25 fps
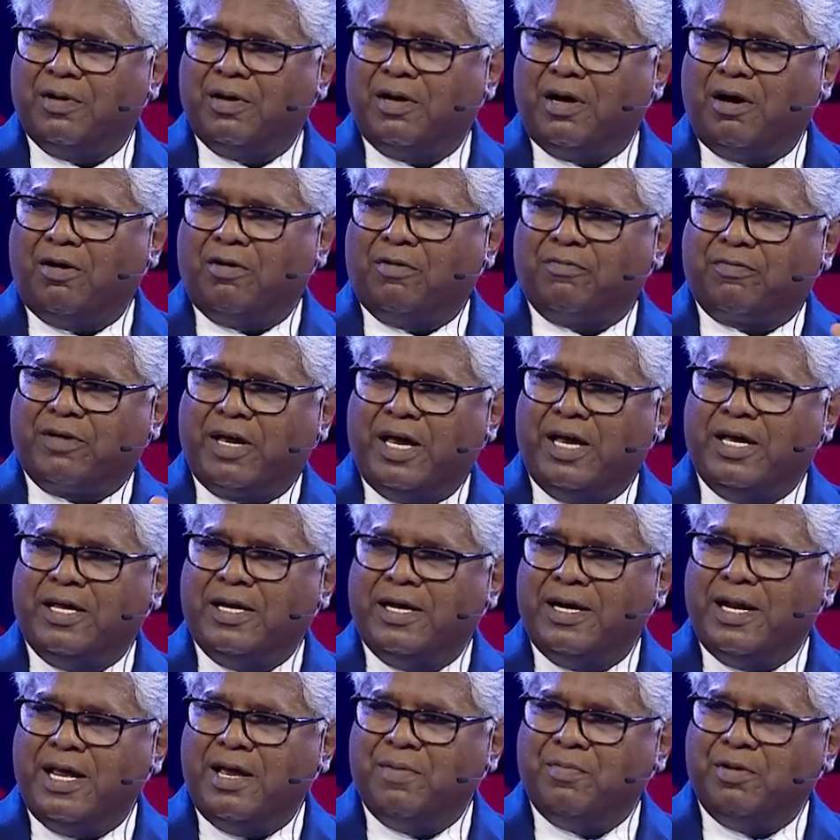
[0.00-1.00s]
Out of Cain
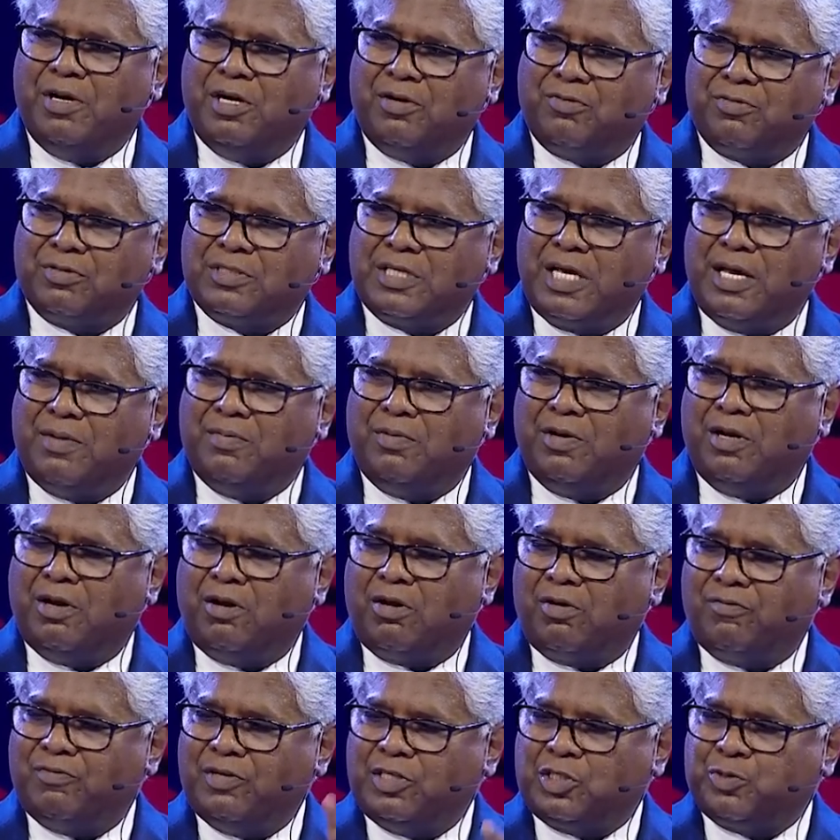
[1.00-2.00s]
and Abel, it was Abel. Out
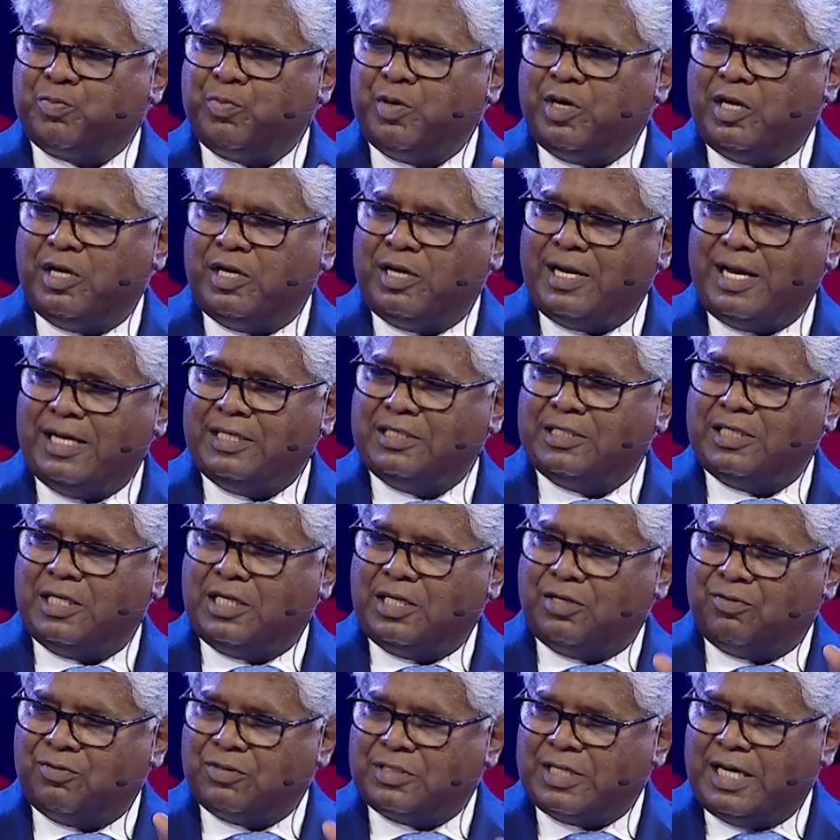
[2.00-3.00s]
of Ishmael and Isaac,
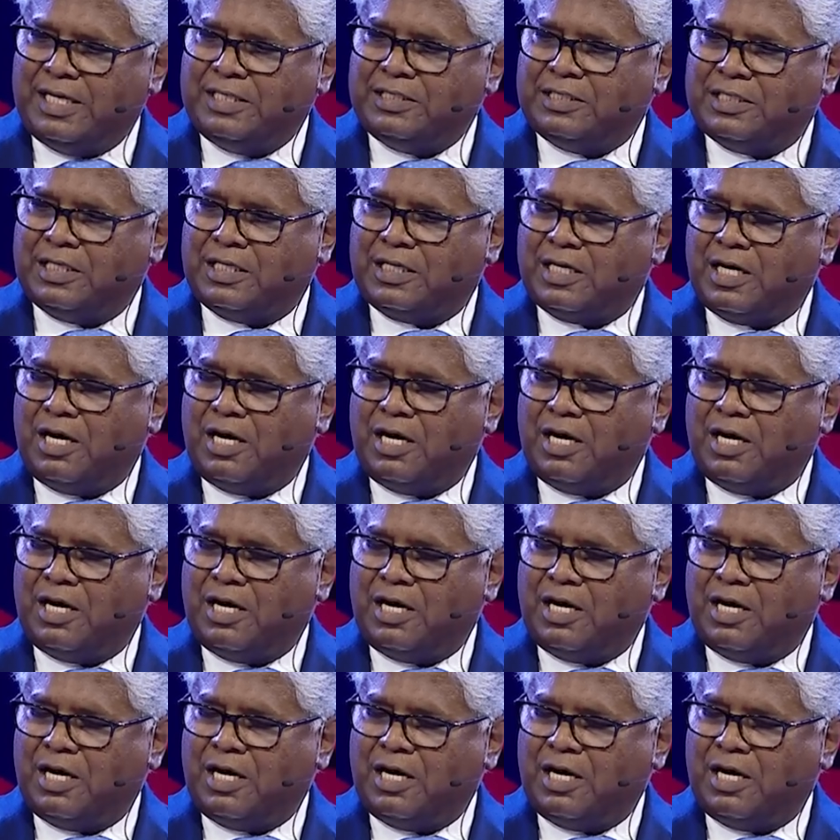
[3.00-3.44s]
it was Isaac.